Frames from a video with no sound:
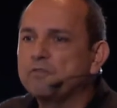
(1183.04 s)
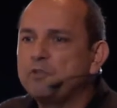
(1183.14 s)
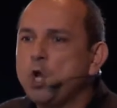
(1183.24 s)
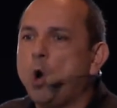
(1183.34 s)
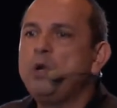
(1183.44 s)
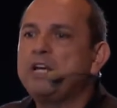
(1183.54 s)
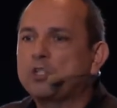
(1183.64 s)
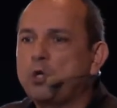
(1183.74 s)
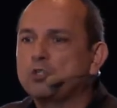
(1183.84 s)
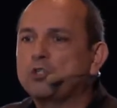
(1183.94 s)
of
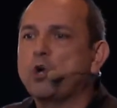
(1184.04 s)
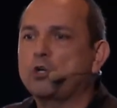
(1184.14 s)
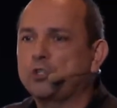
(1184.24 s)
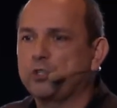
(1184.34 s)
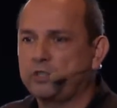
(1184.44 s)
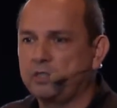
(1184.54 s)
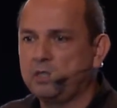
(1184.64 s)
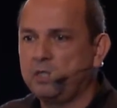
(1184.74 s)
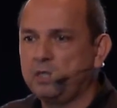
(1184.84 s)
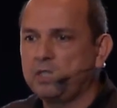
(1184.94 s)
knowledge construction,
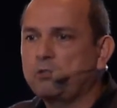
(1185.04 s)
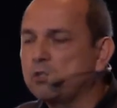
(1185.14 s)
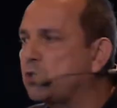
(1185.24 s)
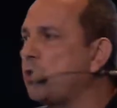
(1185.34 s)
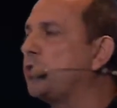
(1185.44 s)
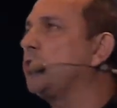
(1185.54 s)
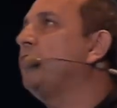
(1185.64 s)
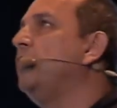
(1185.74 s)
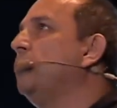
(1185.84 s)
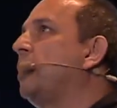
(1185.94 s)
the construction
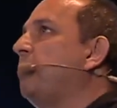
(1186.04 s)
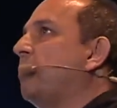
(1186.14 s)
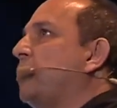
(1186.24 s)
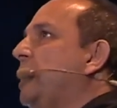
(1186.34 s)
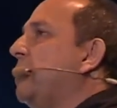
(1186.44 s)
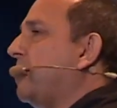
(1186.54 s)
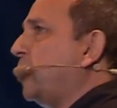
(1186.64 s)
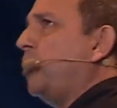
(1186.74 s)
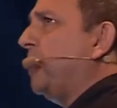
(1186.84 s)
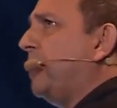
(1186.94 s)
of a new type of
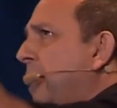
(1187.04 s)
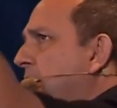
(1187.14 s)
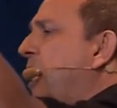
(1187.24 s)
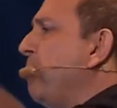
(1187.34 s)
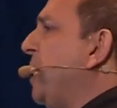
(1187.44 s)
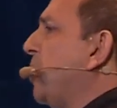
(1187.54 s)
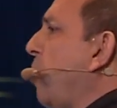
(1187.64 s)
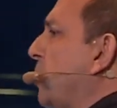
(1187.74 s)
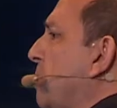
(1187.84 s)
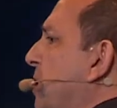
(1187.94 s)
citizenship. And there are many
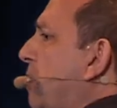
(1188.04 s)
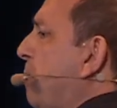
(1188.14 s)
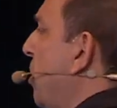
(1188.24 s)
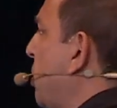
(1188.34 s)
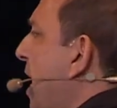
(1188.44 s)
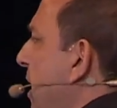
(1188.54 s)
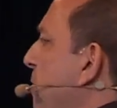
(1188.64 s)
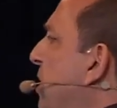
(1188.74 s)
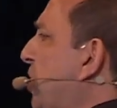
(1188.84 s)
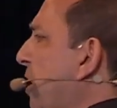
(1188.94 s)
concepts that emerge.
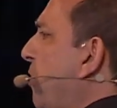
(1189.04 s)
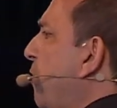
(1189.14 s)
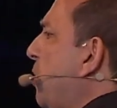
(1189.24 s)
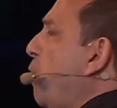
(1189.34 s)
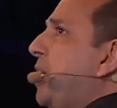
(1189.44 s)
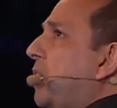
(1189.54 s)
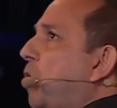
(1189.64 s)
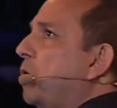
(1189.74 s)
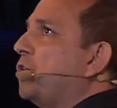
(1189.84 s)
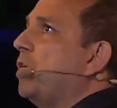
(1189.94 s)
Let me share three quick
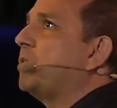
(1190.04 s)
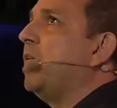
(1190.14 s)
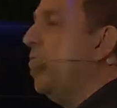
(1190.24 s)
concepts